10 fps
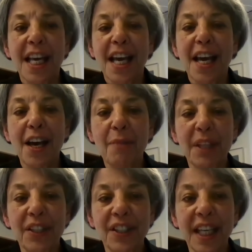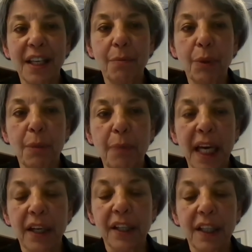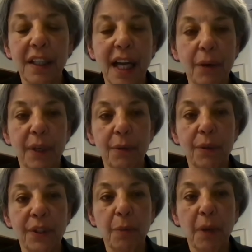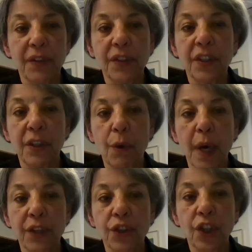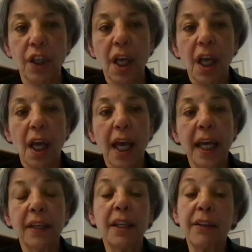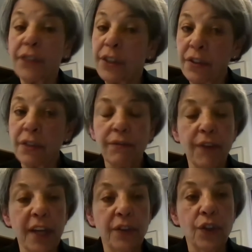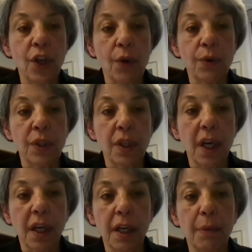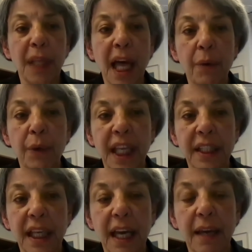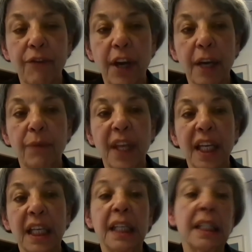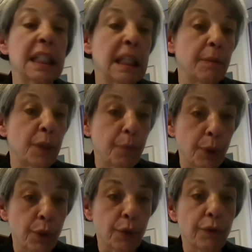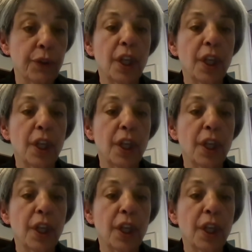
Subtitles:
and the state can put it back on the clock when it responds to the question. And if the feds don't comply with that time frame, then it is deemed approved.